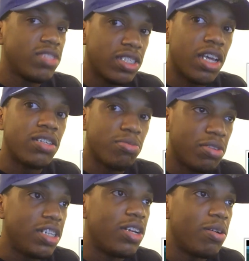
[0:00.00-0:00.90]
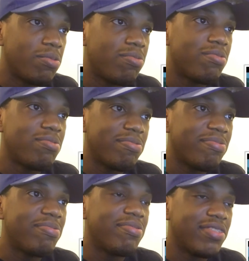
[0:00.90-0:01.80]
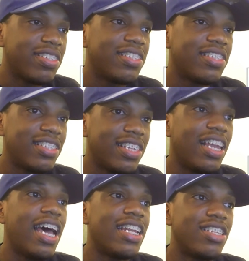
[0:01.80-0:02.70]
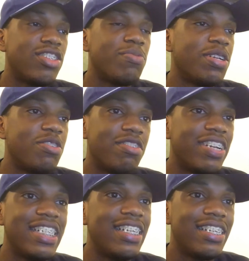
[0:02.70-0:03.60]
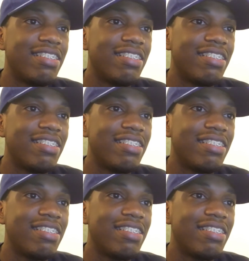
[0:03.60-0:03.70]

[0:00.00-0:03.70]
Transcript: Sounds pretty dope. I like the instrument already.